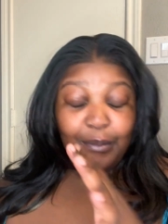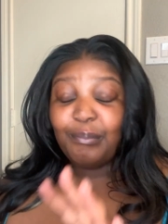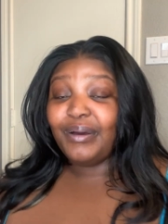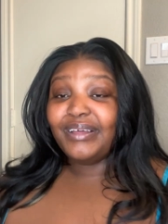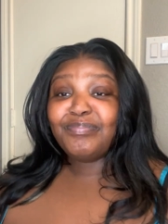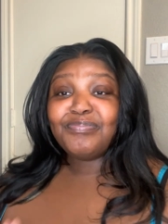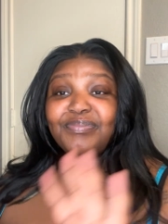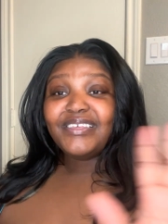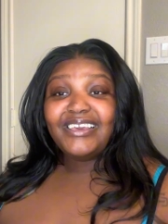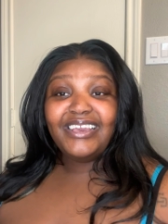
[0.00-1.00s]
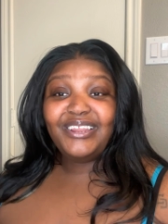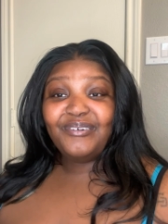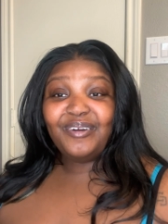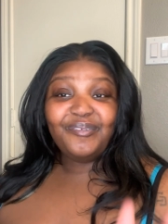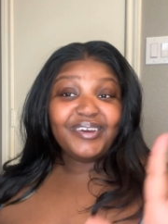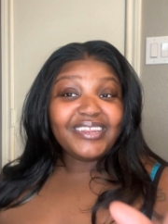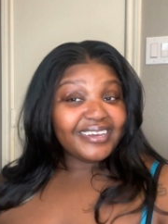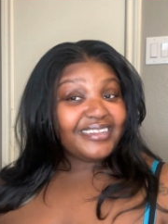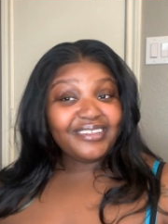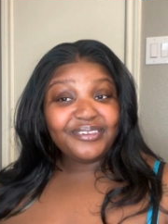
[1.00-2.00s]
But anyway, we're
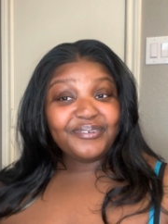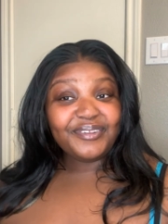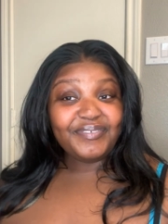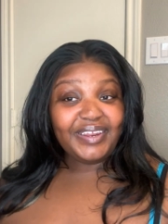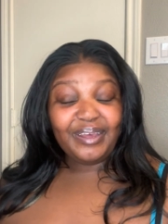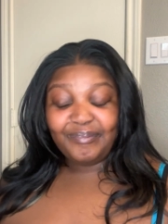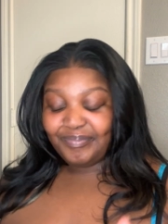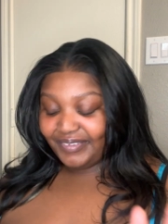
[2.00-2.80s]
gonna continue with the video.